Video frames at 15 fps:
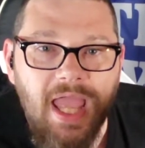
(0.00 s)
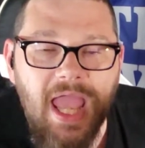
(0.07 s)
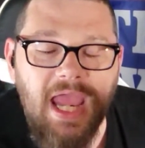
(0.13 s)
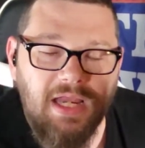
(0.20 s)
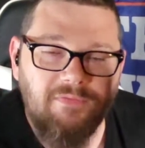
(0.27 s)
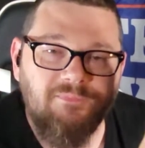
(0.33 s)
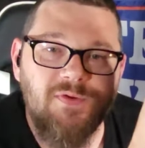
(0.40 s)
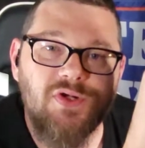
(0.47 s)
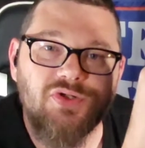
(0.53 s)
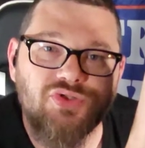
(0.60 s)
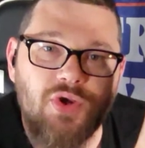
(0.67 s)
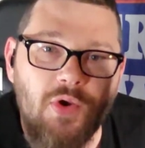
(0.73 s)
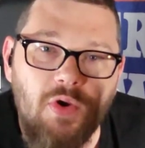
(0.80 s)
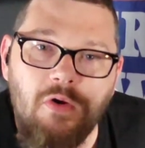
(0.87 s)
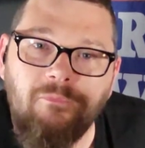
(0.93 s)
And if you're
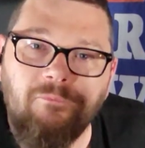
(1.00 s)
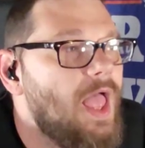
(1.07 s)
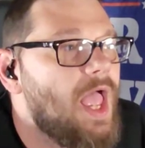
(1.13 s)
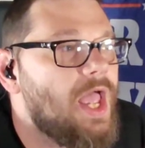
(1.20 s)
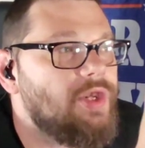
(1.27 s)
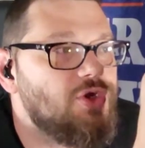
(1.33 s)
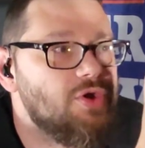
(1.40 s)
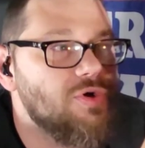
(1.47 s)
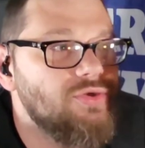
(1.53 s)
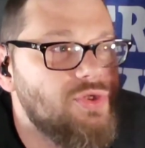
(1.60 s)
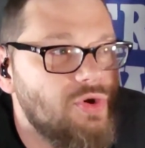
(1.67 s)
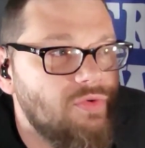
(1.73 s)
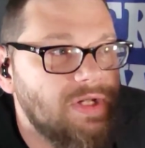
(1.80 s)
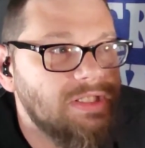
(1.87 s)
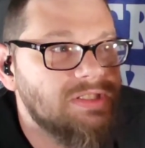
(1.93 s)
truthfully and you're
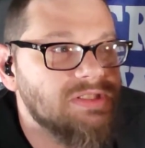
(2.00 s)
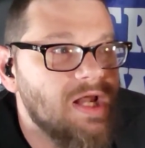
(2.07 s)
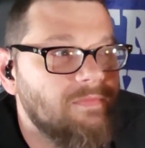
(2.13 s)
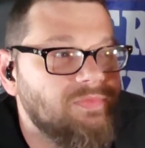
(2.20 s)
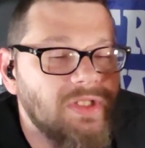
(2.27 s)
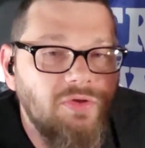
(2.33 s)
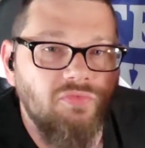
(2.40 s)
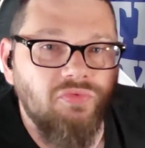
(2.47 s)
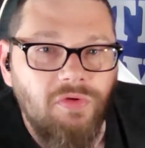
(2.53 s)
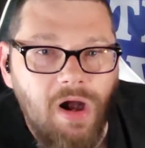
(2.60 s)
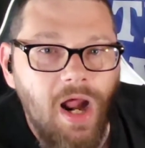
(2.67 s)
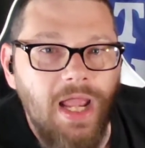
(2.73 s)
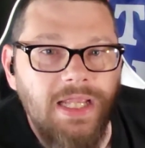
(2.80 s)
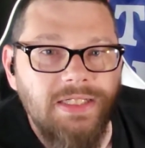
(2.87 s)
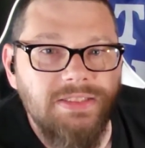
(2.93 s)
doing something
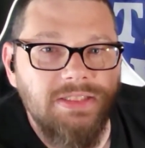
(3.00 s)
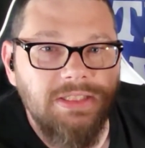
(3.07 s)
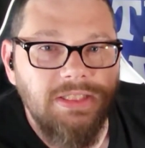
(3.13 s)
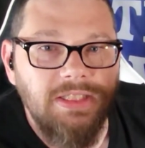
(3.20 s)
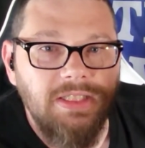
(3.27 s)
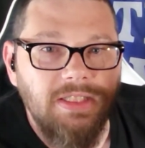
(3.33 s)
right